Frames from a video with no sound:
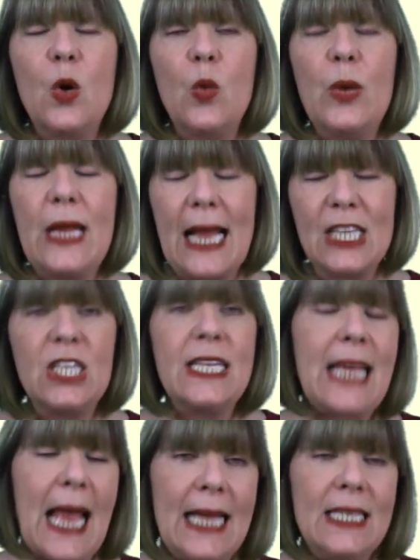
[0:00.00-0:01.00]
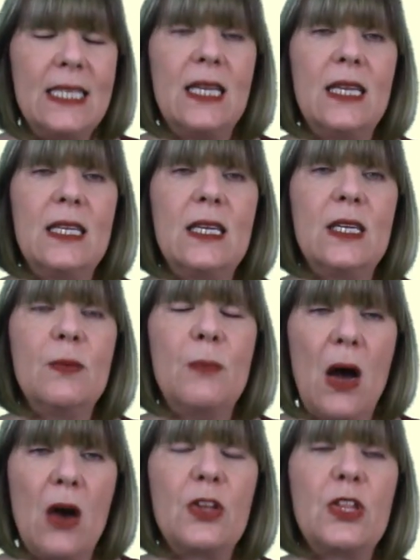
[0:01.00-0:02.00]
we actually can
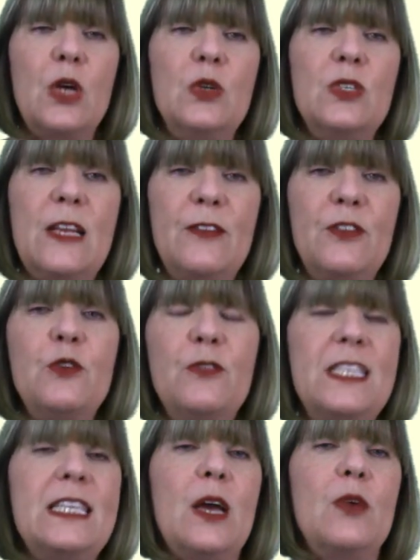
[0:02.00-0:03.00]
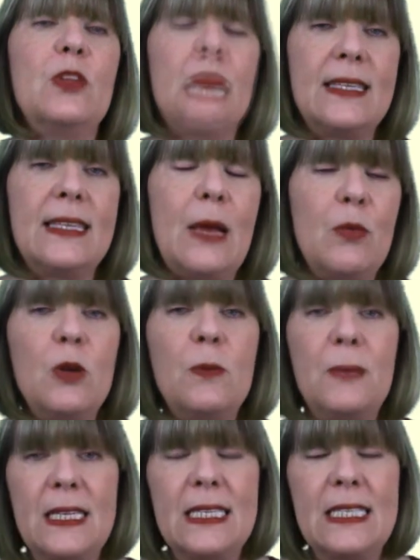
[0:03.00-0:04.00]
mark those if you video them, and there will
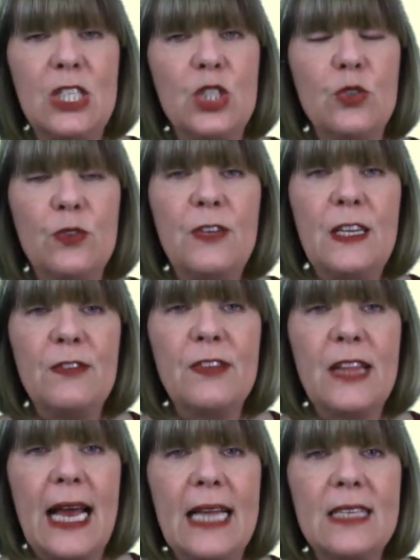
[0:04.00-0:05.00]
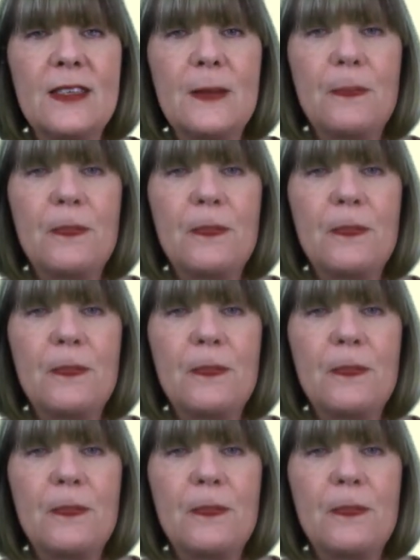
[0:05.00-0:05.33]
be an additional fee for that.